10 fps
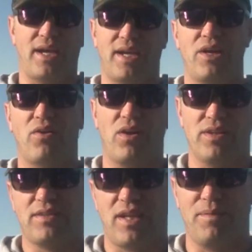I hear all
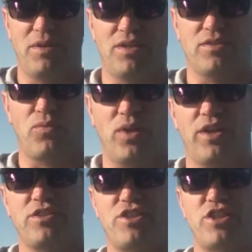the time is, what
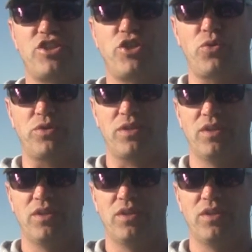is the shoot?